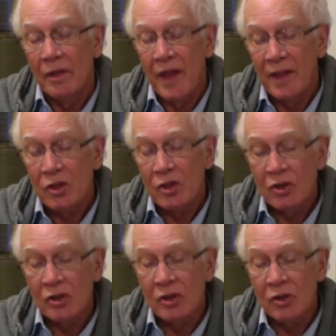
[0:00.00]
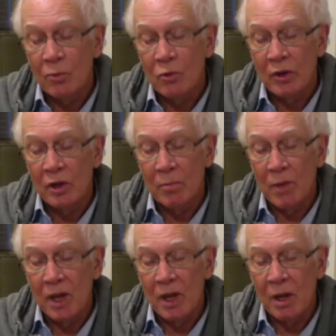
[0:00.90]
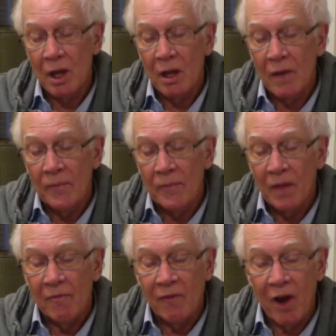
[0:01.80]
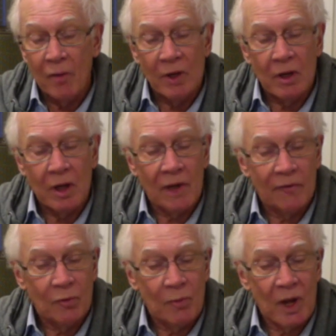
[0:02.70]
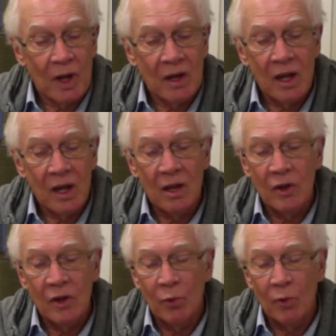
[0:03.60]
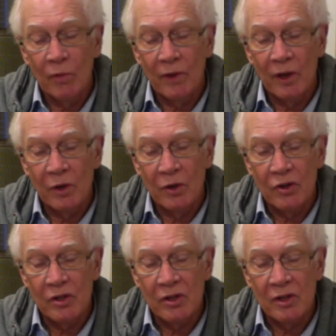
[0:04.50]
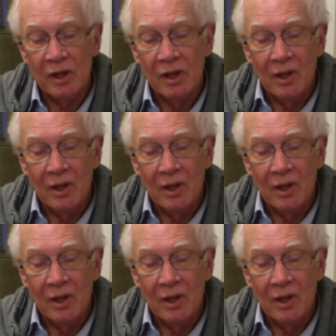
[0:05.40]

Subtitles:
that's just in terms of the immediate environment. After meditating a number of years, this